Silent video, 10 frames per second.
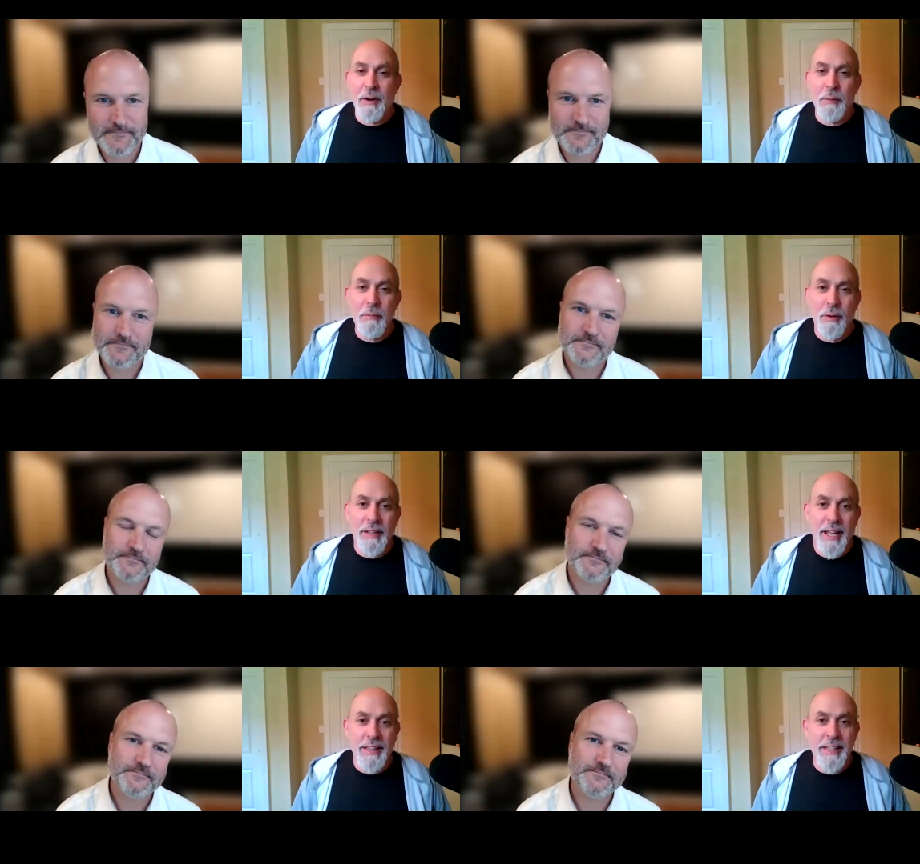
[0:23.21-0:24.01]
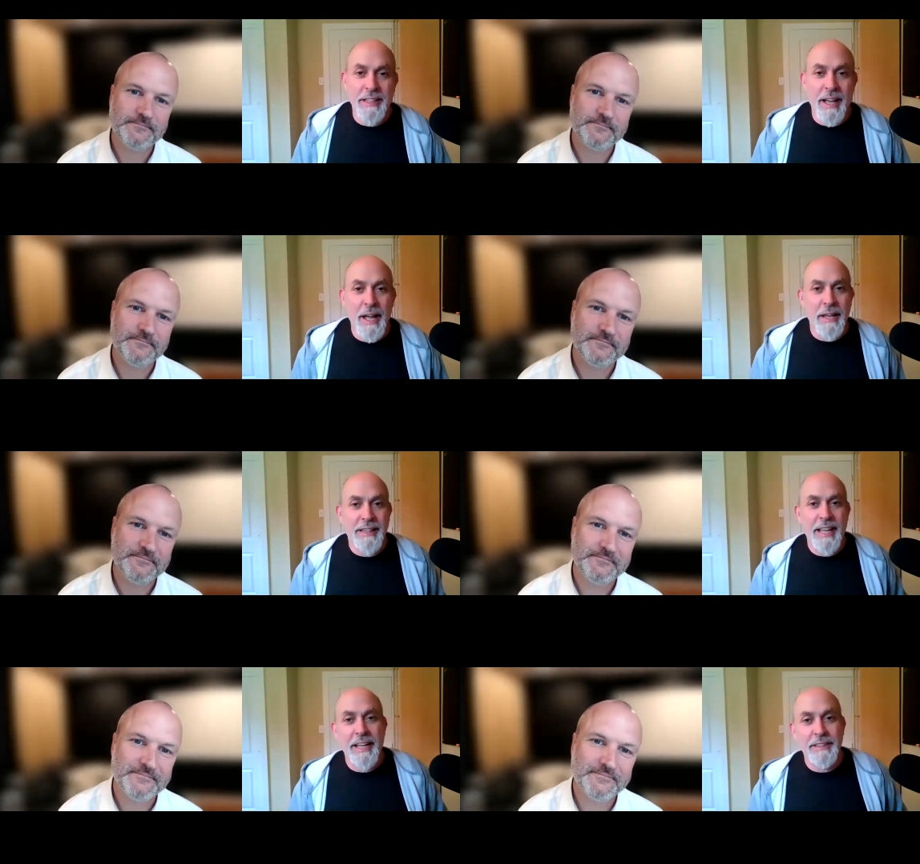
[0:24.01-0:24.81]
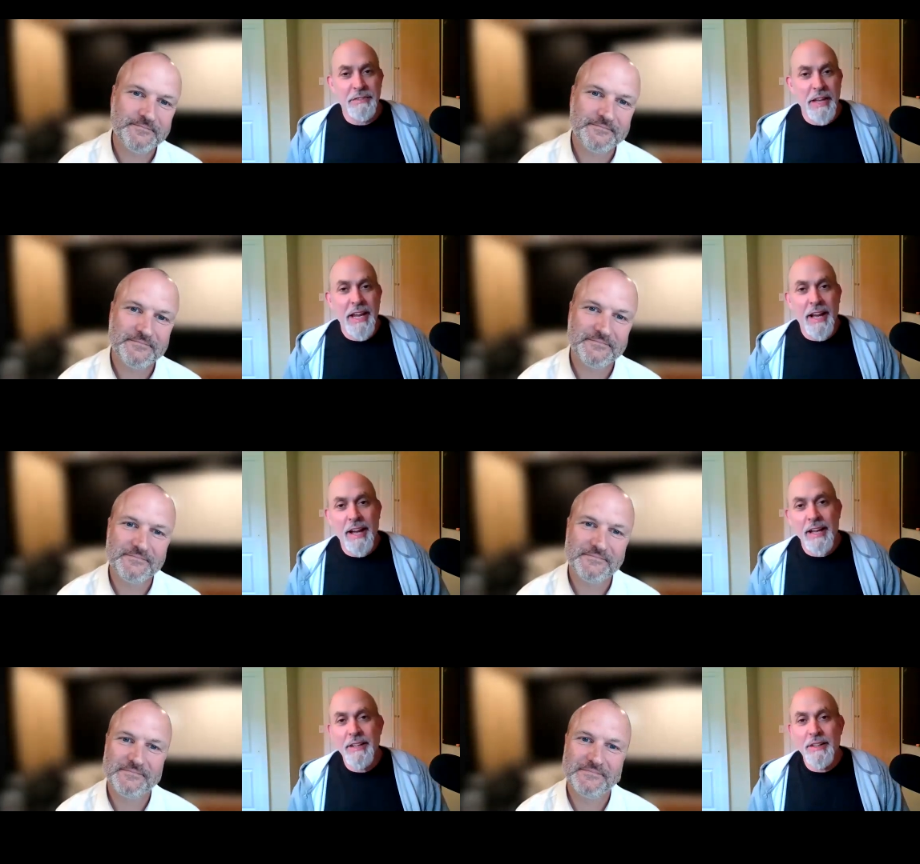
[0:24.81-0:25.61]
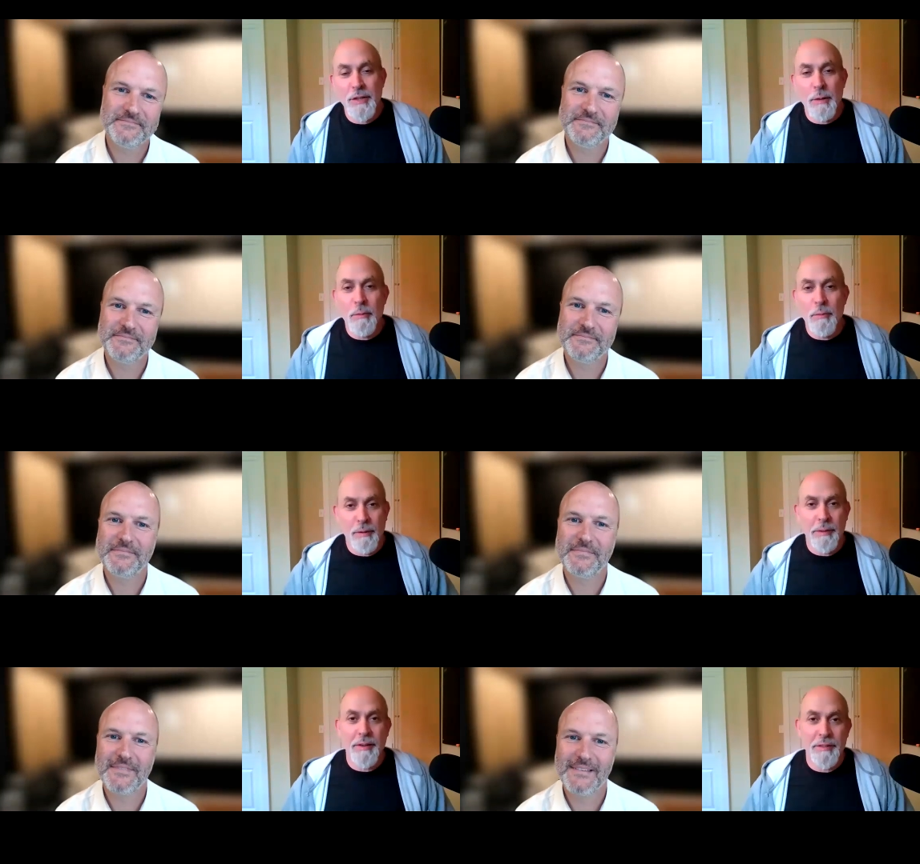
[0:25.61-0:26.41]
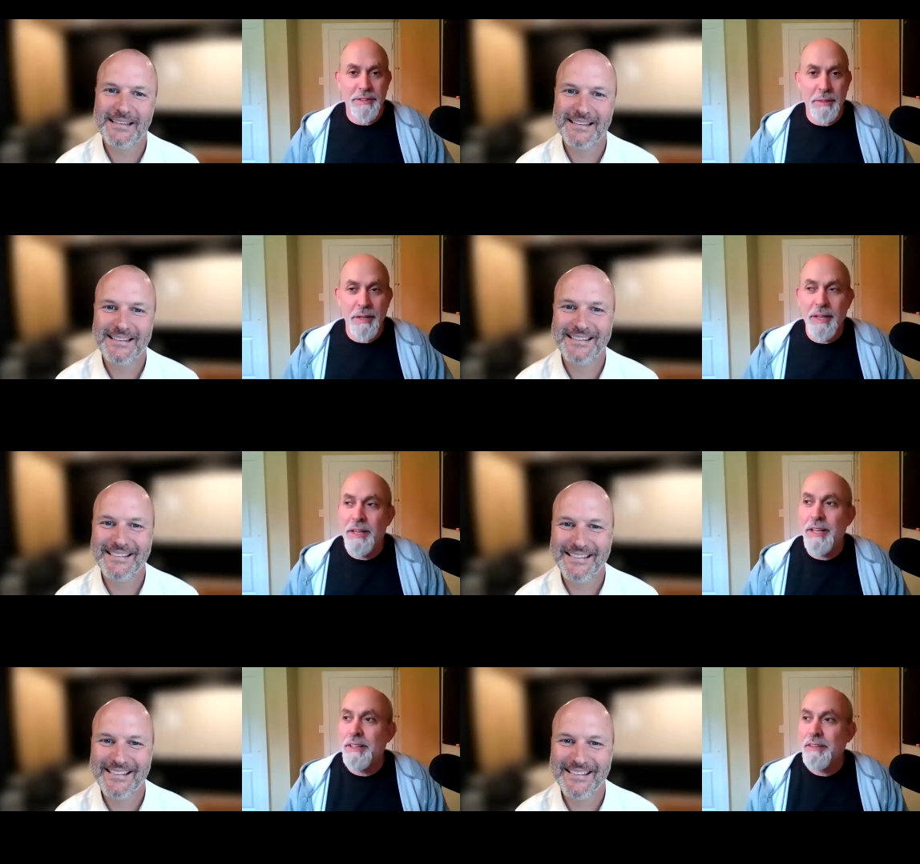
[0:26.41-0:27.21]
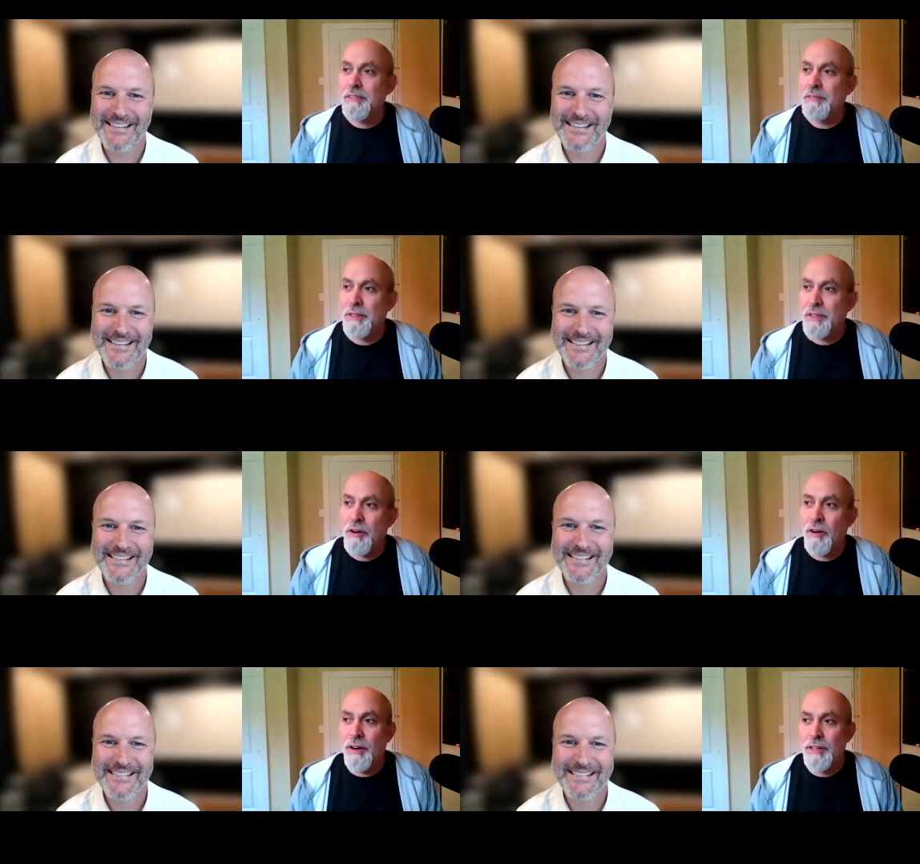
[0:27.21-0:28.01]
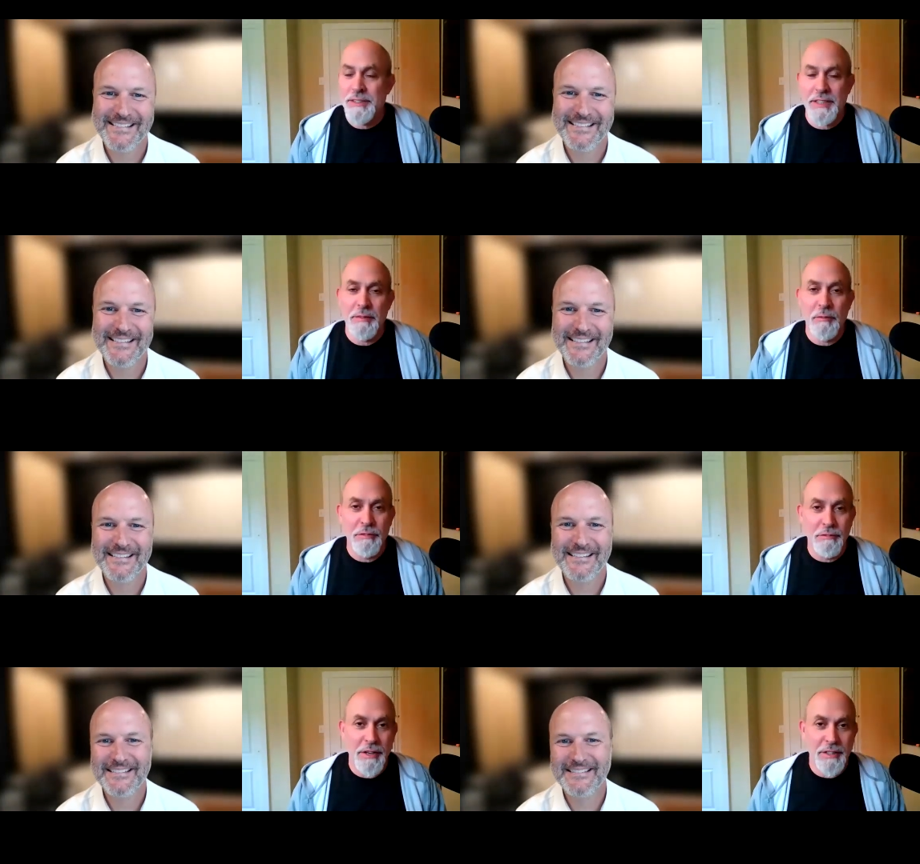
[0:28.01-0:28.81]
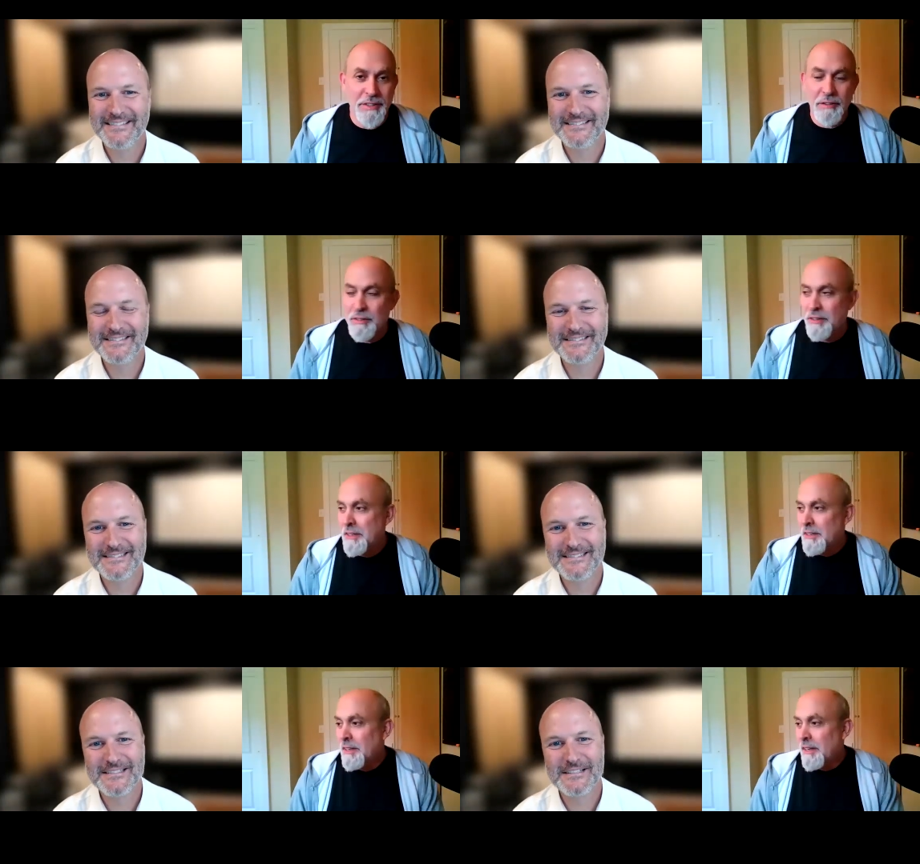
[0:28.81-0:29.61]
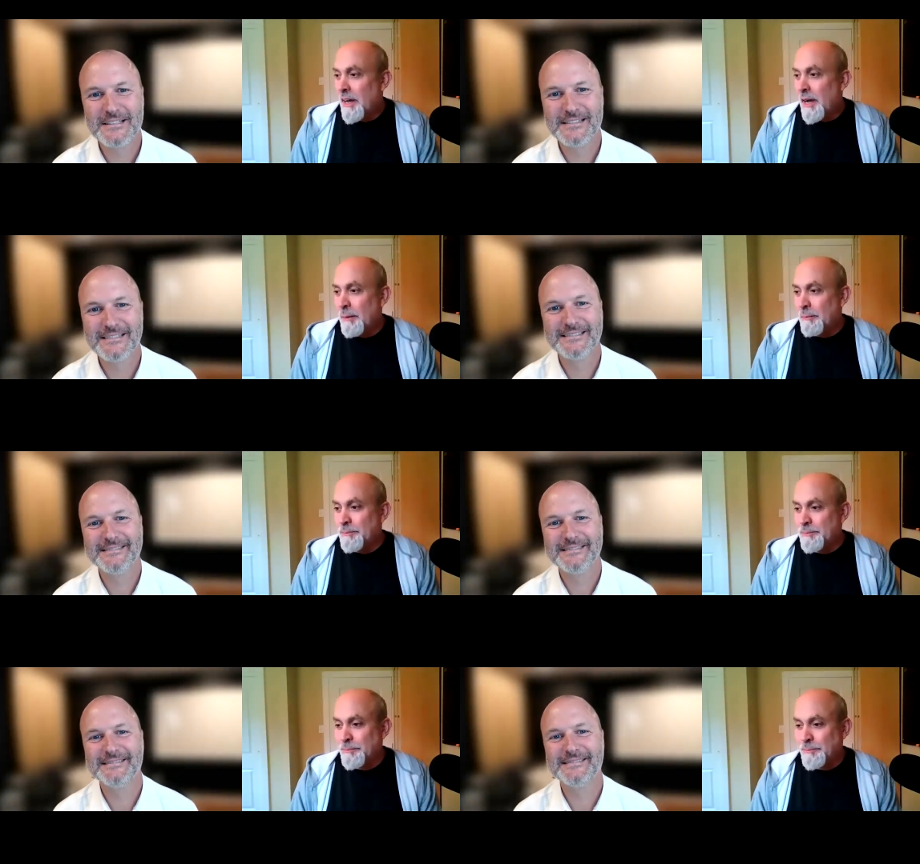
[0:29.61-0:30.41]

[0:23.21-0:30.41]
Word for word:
Speaker 1: Are we more likely to die at the hands of AI, global warming, or some idiot with a car that's going to run us over? Um,